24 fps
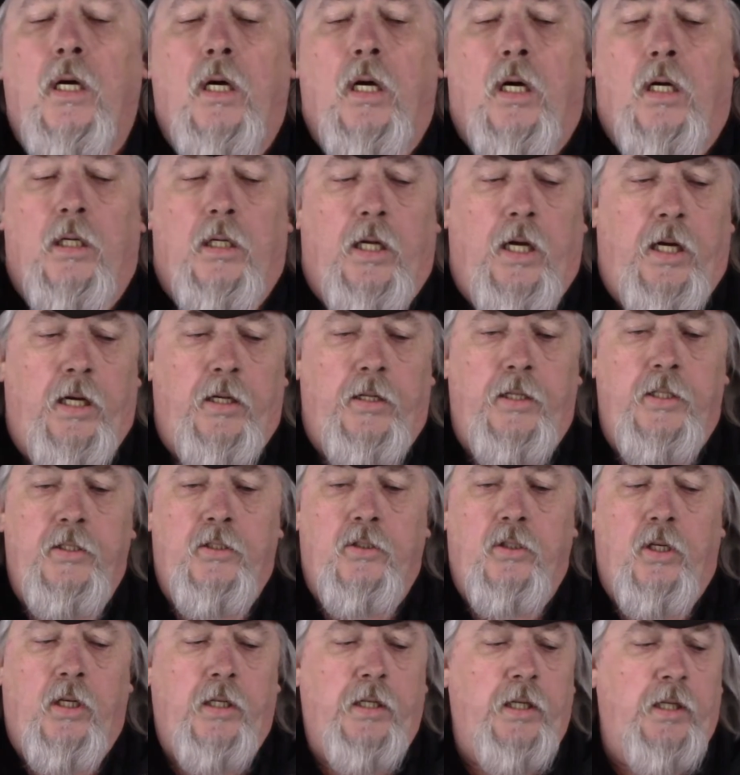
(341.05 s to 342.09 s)
A lot of these
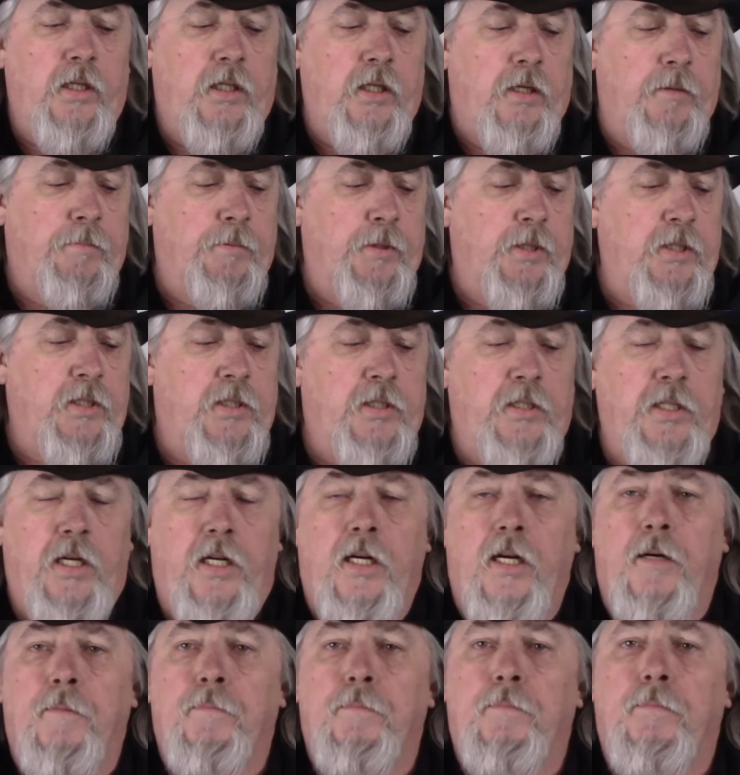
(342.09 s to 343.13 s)
trucking companies set
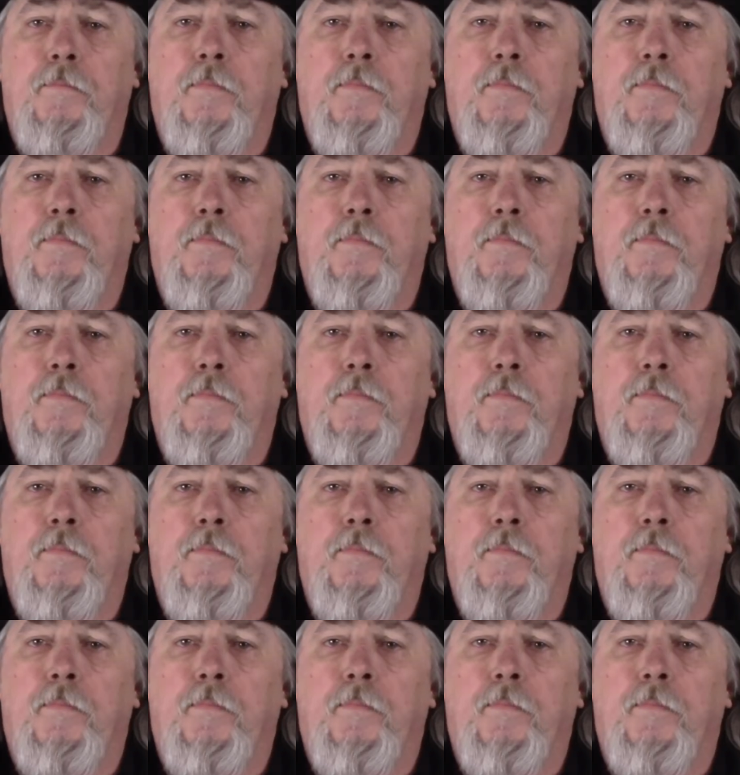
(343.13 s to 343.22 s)
up